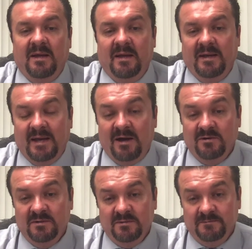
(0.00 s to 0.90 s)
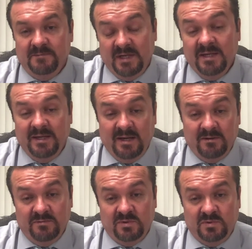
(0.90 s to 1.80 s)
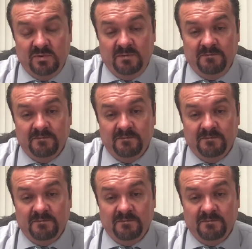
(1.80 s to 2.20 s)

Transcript: in and out of school.